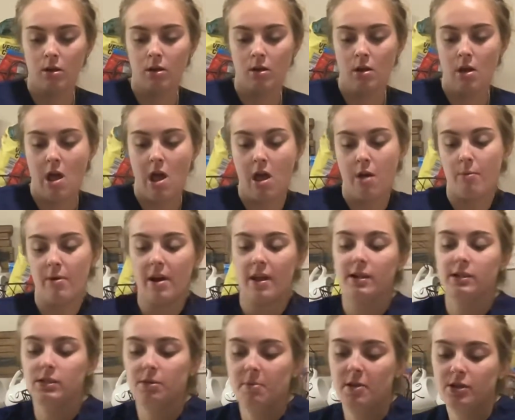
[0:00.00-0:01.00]
And when I get to
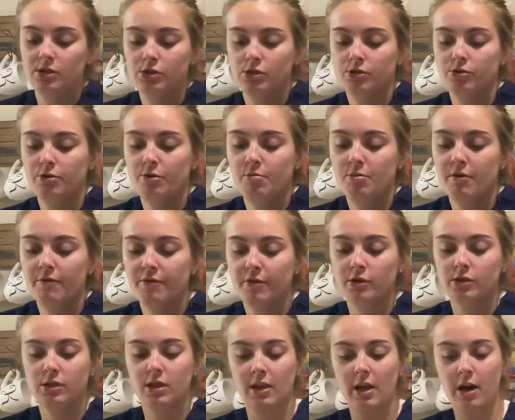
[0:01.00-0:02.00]
the patient's room, the first
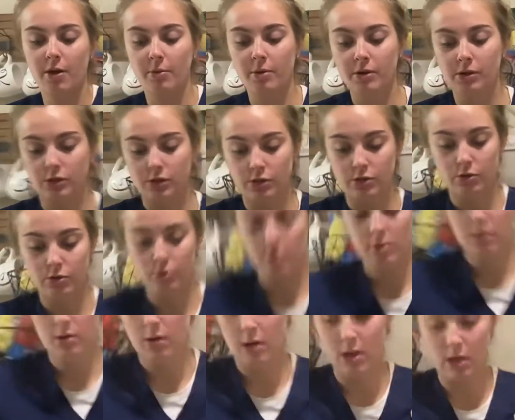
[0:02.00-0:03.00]
thing I would do
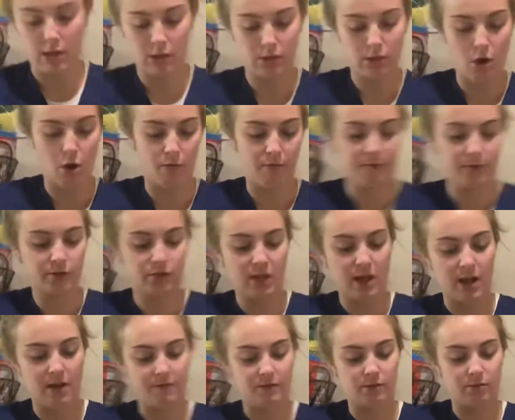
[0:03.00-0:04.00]
is, first I
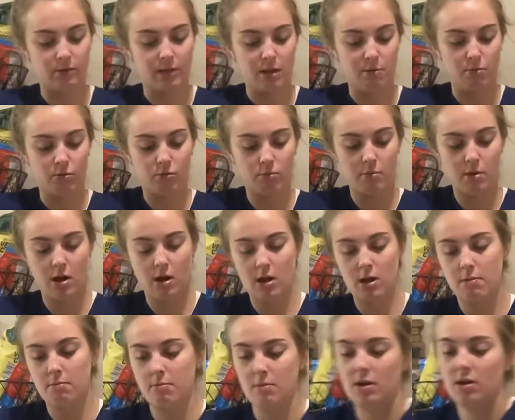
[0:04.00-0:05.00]
have to label my
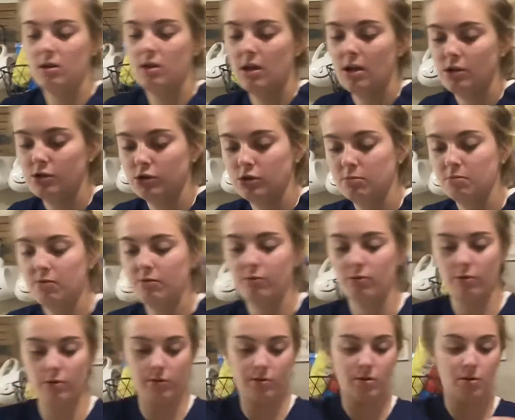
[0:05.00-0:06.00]
medication before
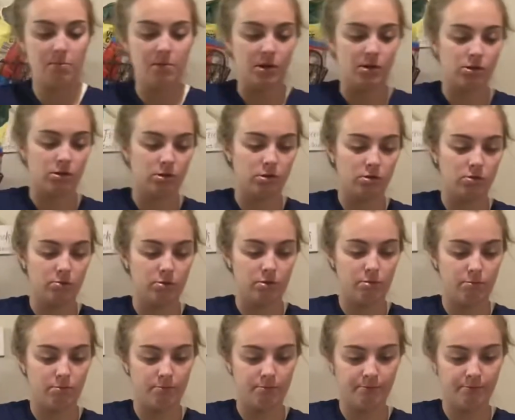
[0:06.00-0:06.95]
going to the patient's room.